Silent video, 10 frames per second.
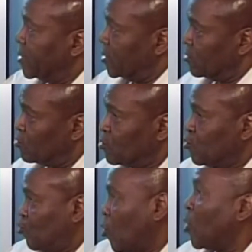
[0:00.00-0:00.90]
and
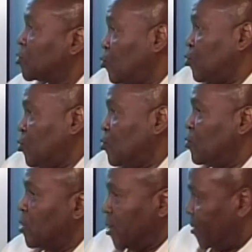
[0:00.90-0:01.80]
draw to
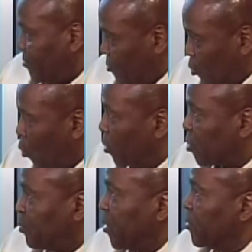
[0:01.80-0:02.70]
you
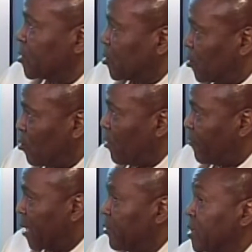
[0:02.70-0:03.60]
lower spirits,
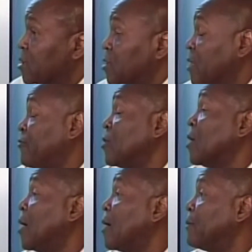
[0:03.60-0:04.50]
lower vibration. If
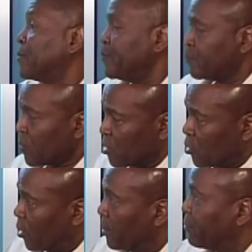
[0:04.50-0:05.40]
you're up,
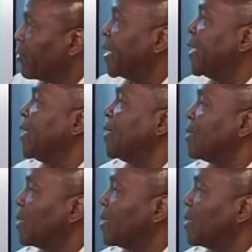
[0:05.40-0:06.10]
you're going to bring